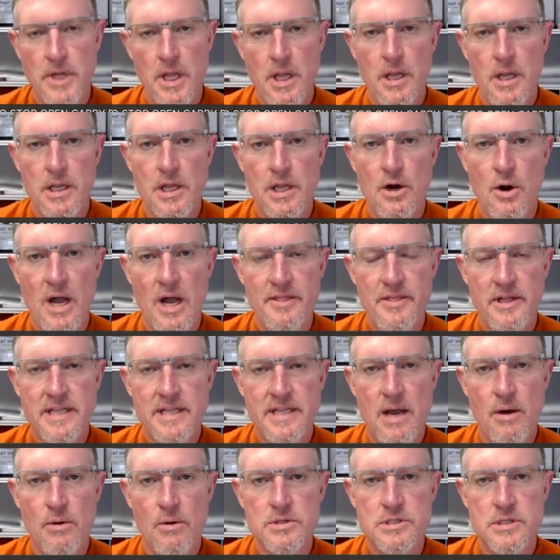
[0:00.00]
you know, I think that
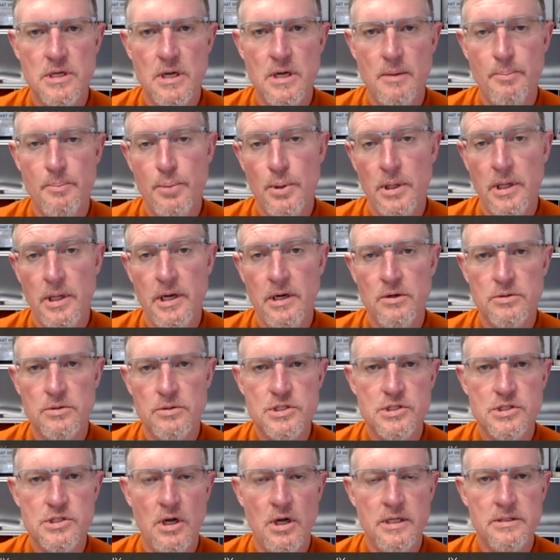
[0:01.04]
was a political
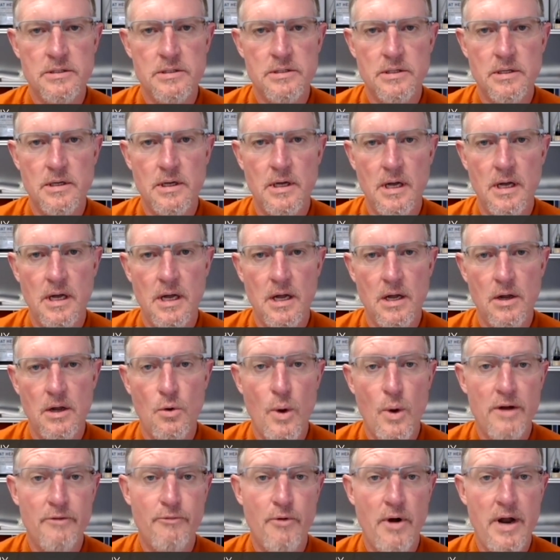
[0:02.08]
stunt, uh,
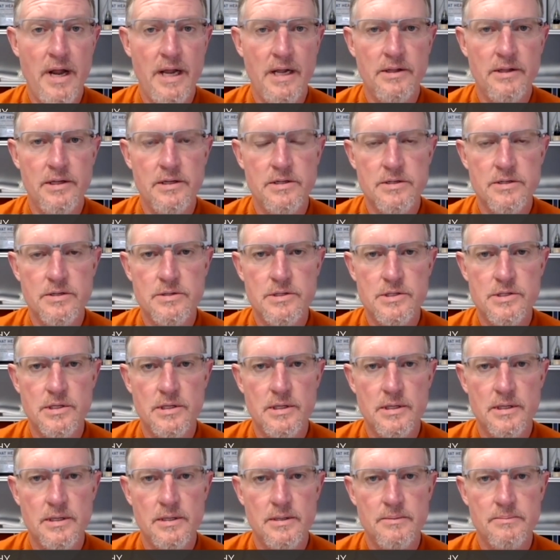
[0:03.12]
quite frankly, to,
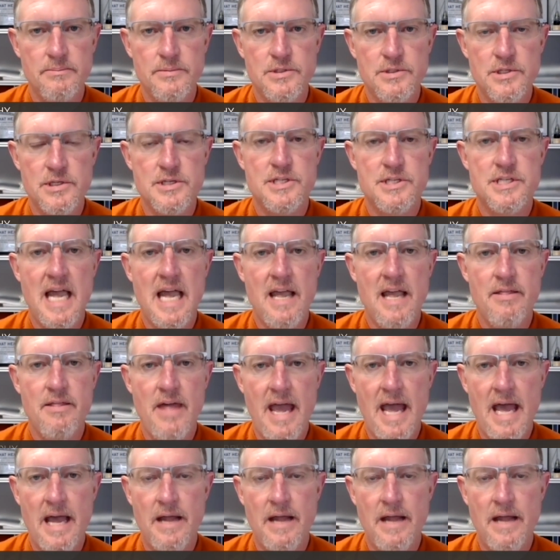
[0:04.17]
to, to say that.